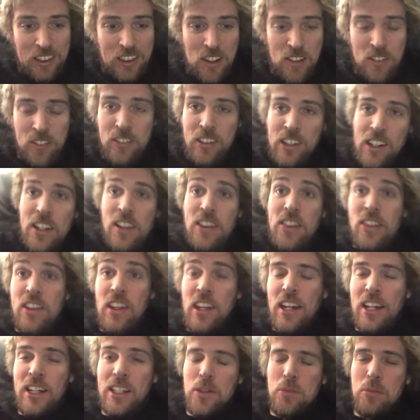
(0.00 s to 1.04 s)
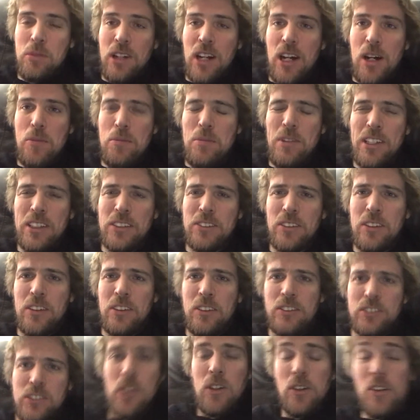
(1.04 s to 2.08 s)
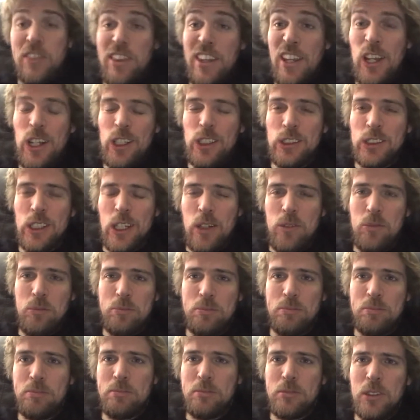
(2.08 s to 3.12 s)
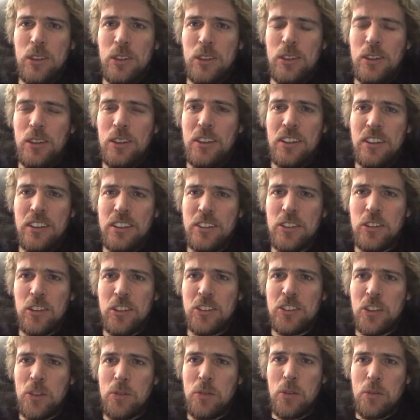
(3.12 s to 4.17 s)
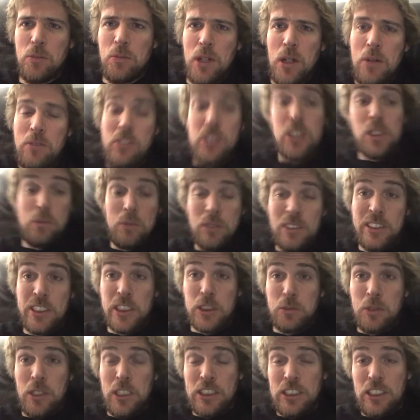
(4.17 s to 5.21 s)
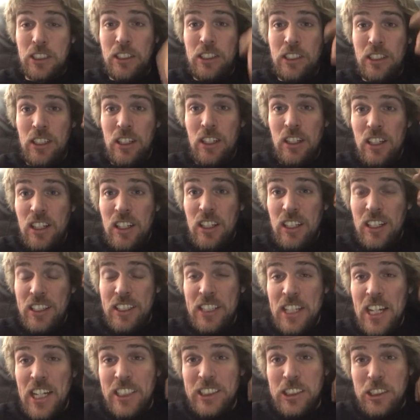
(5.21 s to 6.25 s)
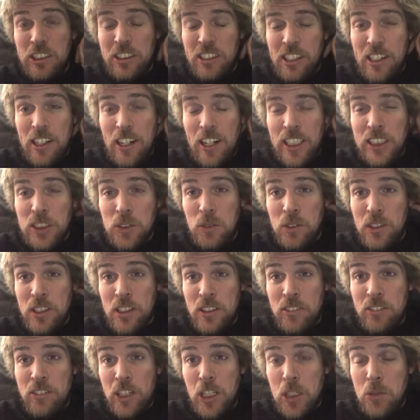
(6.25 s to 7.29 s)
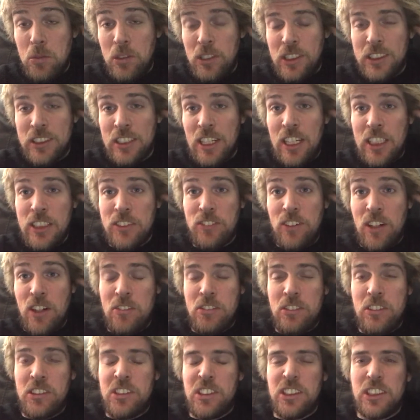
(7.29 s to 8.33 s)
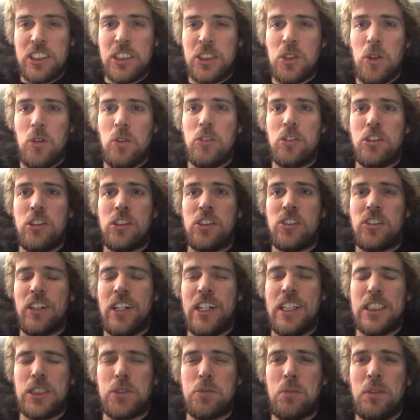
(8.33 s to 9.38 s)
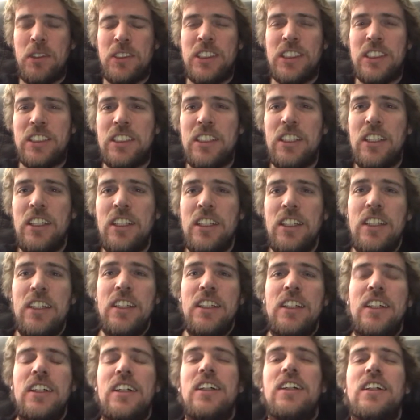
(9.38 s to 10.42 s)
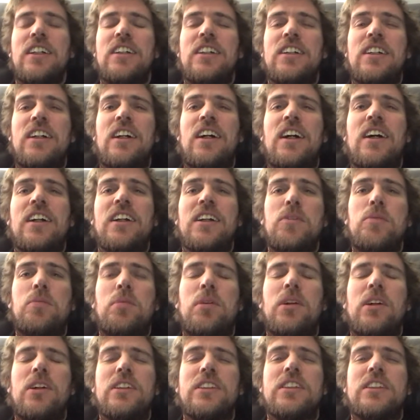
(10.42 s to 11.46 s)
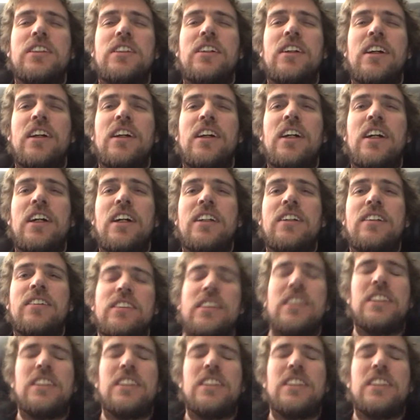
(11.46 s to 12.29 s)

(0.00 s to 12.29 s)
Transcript: The friggin' thing. And the problem is with those old things, like, oh, those old triple pipe triples, especially like the XCR 800 with their variable exhaust valve, they're just so crisp and just, oh, they pull so good.